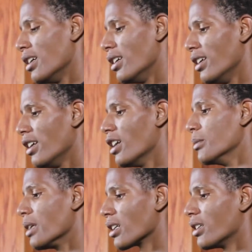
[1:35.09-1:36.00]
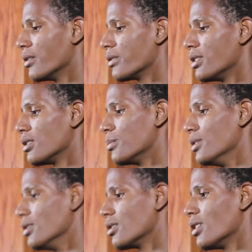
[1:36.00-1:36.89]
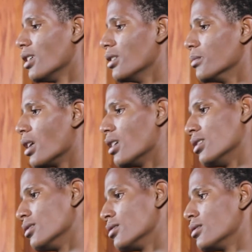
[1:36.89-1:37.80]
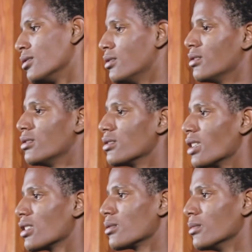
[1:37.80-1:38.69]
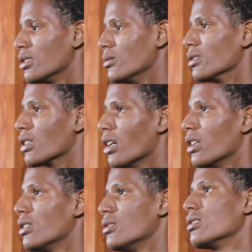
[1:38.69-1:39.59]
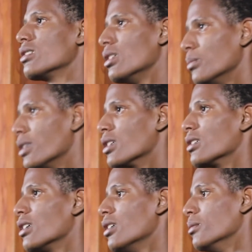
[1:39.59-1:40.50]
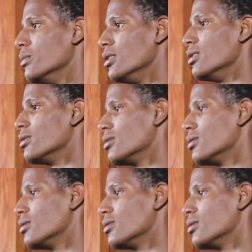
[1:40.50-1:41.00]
helped my confidence boost, it helped my testimony with God get better, it helped me